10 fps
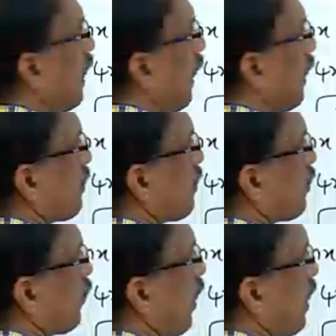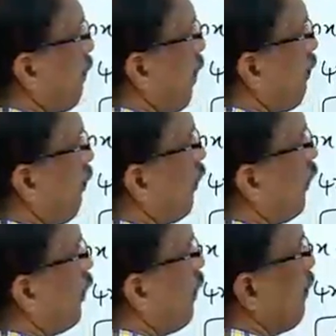square by 4
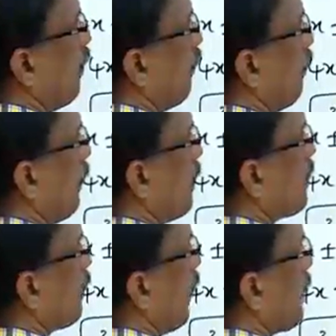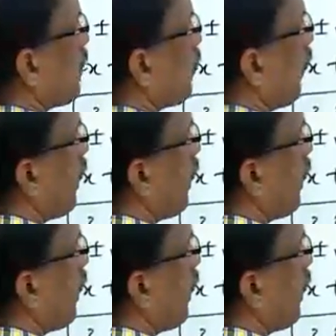plus y square by